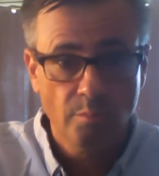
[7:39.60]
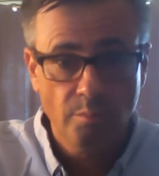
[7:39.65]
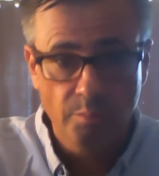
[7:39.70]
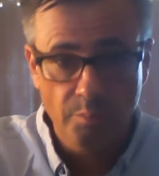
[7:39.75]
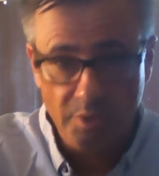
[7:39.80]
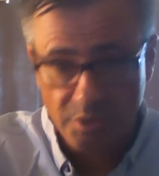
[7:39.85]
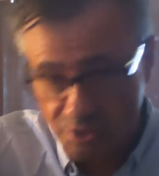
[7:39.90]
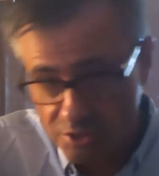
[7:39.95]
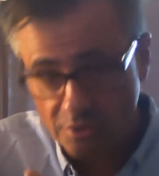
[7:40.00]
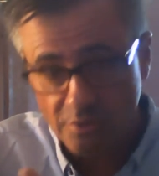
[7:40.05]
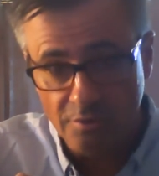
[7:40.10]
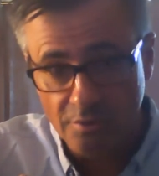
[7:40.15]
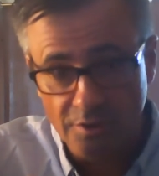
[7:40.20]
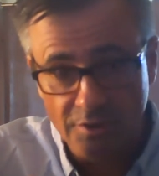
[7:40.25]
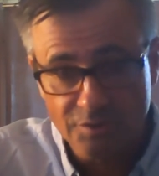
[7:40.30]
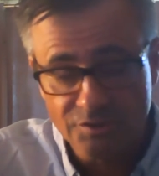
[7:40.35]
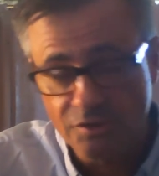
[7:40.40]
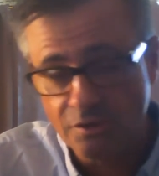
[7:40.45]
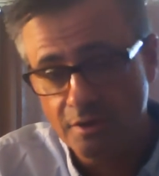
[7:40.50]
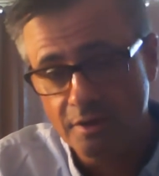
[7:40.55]
But you don't
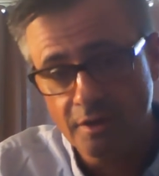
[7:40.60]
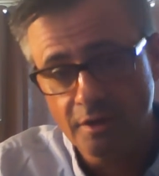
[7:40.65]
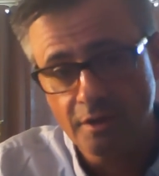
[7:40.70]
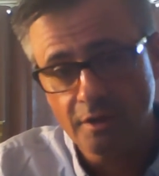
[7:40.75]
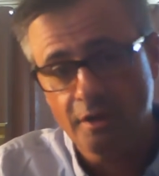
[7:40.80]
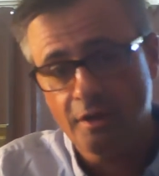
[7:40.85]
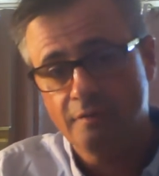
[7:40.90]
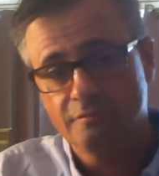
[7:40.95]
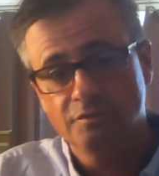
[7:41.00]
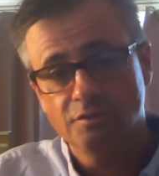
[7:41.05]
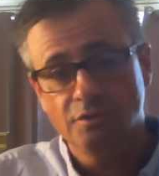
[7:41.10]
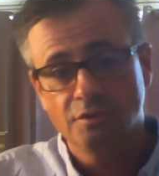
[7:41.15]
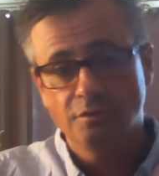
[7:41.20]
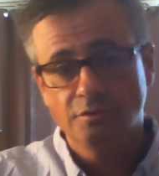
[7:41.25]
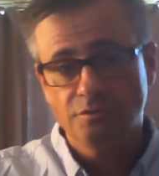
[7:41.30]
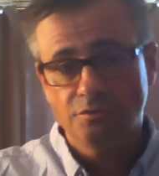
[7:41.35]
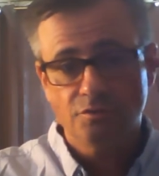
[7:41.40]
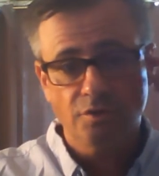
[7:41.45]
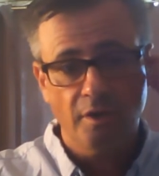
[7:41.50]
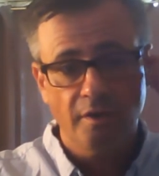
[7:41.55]
also have to
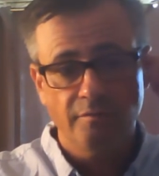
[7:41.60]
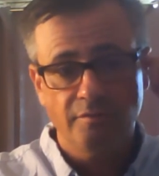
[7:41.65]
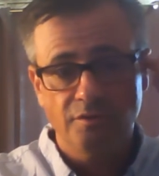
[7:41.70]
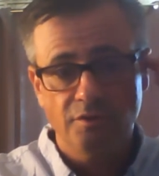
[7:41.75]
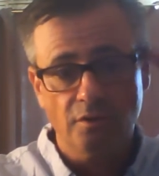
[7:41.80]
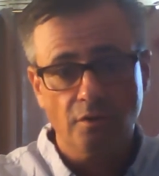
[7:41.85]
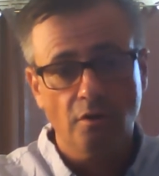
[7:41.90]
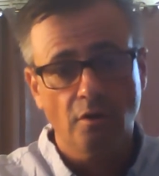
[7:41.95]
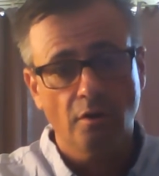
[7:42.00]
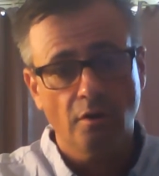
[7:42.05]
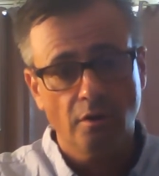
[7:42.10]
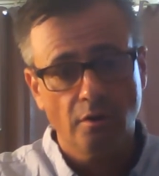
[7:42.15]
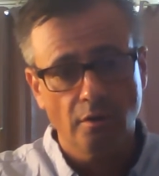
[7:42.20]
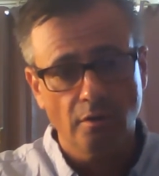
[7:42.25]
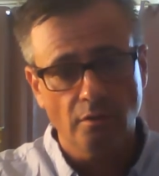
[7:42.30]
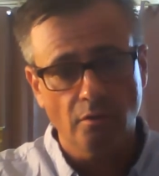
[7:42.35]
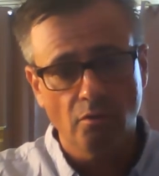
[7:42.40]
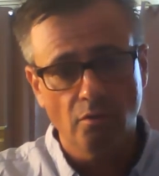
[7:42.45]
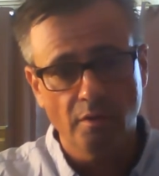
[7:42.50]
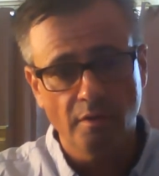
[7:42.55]
drive in your car or
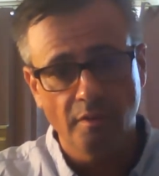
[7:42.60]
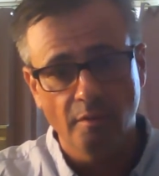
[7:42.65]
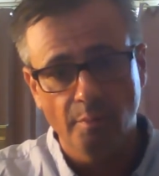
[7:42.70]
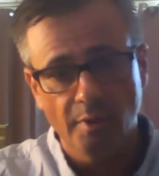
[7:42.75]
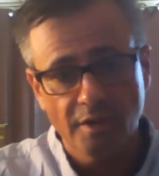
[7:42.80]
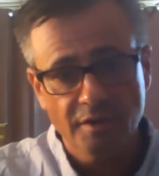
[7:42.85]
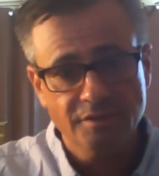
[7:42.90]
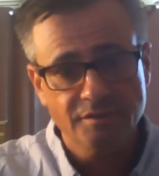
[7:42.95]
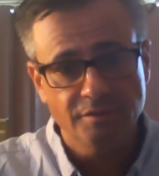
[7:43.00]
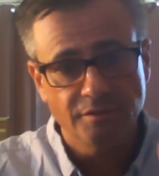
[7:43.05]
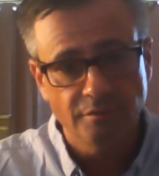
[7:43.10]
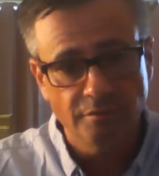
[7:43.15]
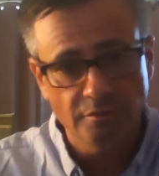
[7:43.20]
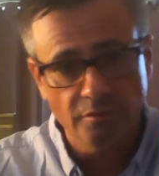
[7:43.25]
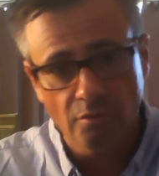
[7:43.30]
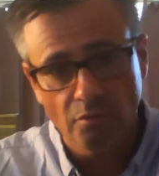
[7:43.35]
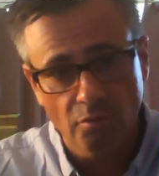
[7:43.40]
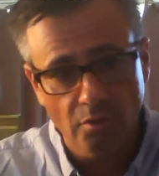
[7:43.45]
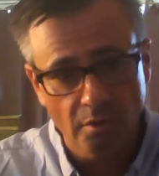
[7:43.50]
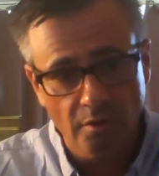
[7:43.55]
go on the bus and
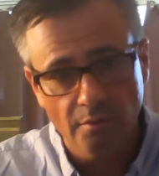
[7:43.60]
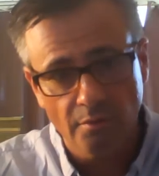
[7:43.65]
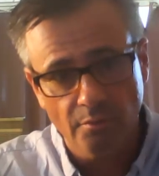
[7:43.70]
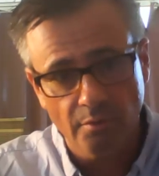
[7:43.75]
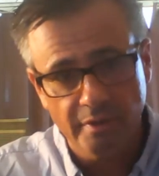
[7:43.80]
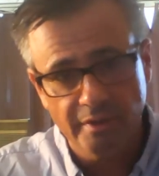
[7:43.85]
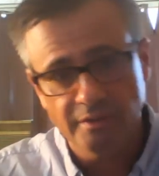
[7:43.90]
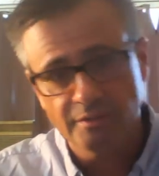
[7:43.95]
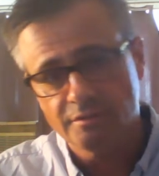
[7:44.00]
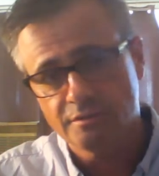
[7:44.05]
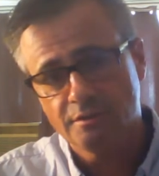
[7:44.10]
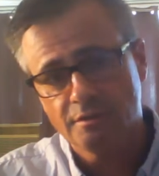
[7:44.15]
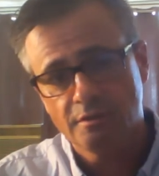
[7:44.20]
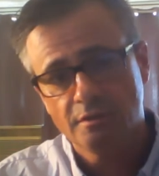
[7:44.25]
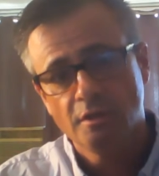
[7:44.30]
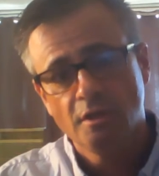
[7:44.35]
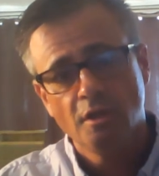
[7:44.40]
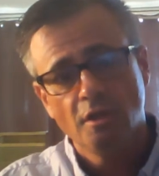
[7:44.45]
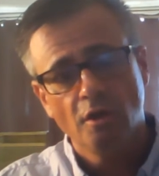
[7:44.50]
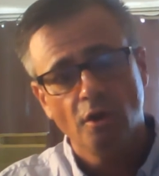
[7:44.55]
go all the way to
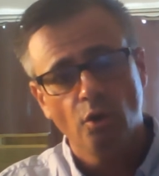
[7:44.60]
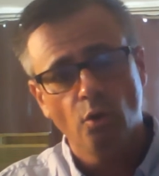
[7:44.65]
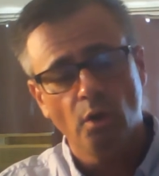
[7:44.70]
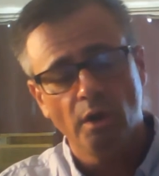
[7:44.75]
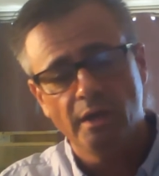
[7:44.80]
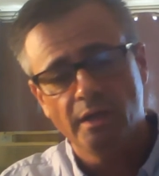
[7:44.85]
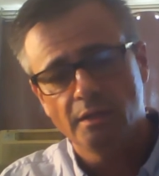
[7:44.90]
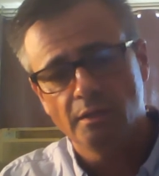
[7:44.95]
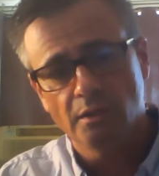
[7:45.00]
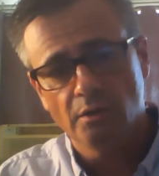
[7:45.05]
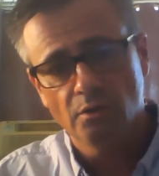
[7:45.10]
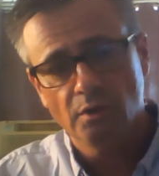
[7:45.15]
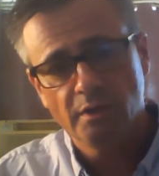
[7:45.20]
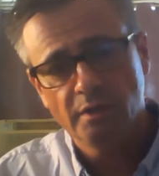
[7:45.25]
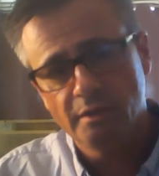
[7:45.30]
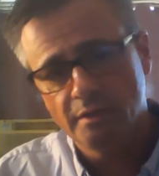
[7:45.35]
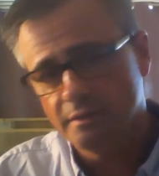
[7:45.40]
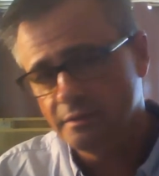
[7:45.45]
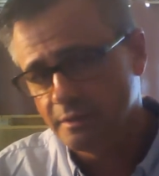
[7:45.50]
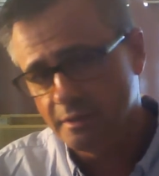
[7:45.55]
Hawaii
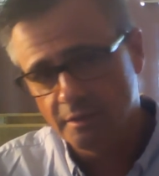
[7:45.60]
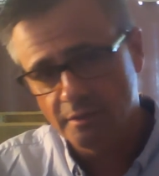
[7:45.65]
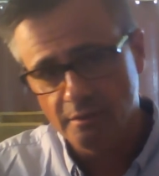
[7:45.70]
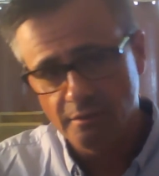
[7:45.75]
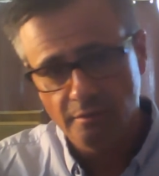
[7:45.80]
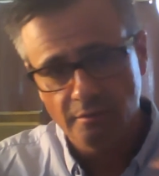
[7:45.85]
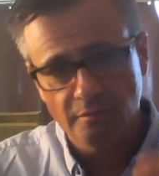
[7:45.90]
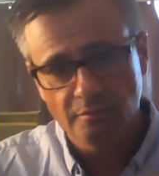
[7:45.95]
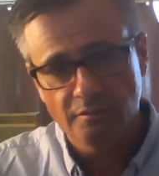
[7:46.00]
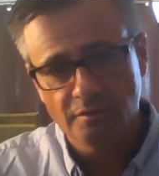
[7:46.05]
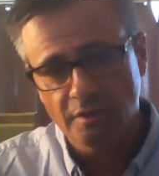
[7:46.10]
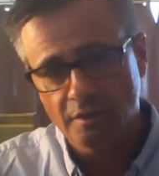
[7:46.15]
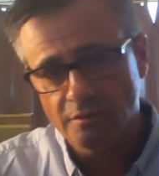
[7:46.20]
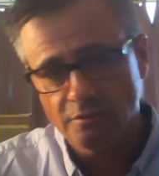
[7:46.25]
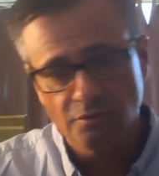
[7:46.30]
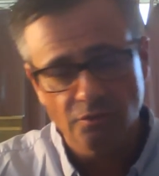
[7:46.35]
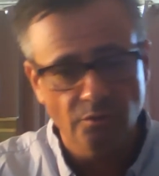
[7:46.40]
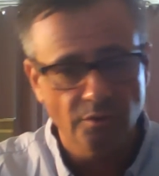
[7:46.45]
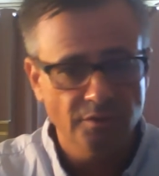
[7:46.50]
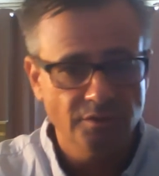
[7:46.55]
Loa and then
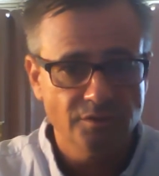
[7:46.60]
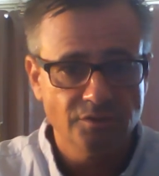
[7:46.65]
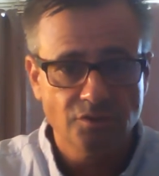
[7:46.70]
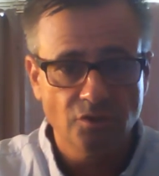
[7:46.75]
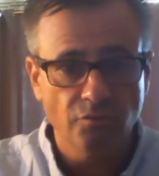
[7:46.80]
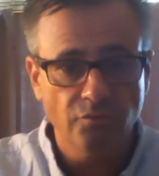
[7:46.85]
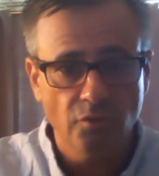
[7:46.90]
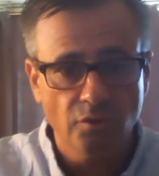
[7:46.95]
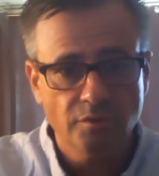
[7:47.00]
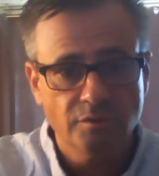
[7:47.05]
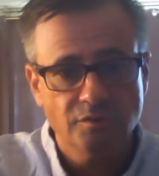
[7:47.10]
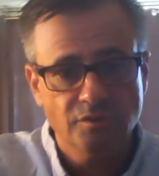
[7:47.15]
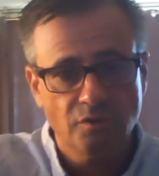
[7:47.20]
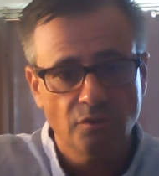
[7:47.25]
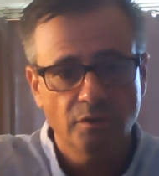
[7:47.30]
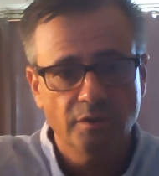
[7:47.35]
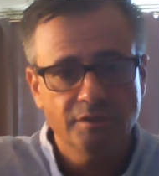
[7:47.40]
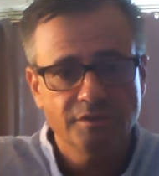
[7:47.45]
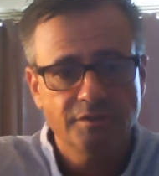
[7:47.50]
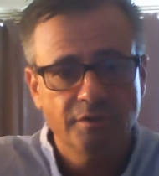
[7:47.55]
do it and so forth and so
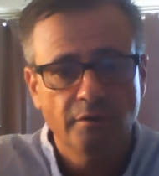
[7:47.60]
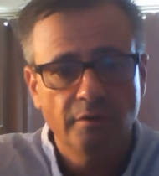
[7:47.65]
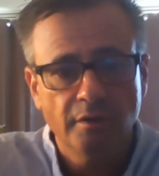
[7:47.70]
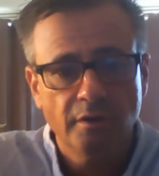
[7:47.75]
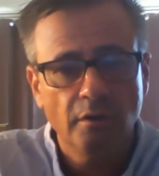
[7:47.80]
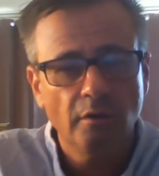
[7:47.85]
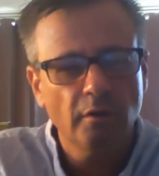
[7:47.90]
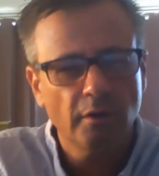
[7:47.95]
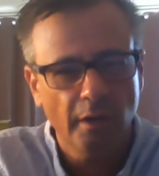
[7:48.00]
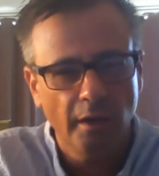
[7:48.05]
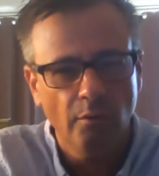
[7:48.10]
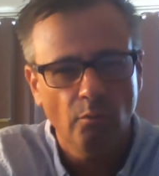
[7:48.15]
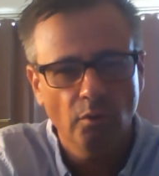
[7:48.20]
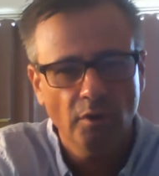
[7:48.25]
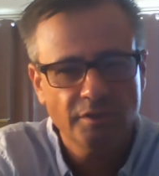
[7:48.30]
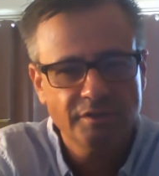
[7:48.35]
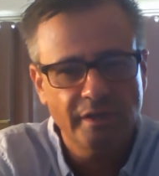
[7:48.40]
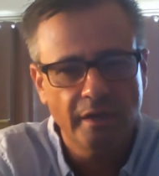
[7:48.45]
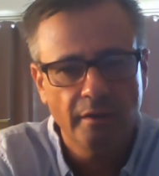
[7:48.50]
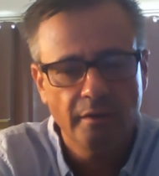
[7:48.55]
on. So it all kind of
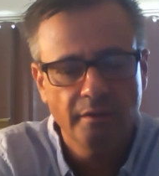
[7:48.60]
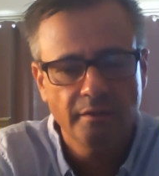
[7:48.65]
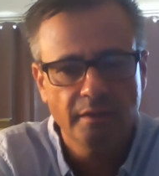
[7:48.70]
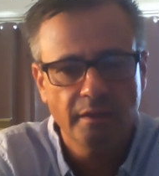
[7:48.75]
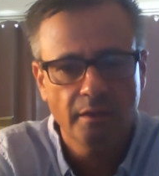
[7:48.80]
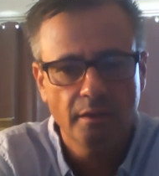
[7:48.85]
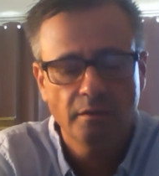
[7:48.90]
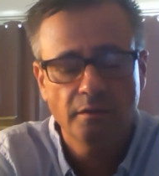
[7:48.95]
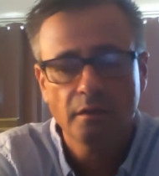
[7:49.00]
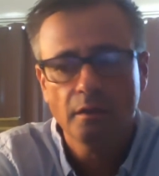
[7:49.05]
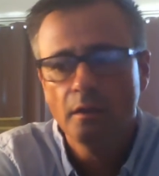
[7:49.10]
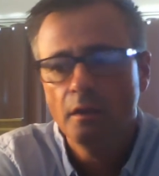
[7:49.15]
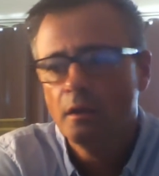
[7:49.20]
works out in the end.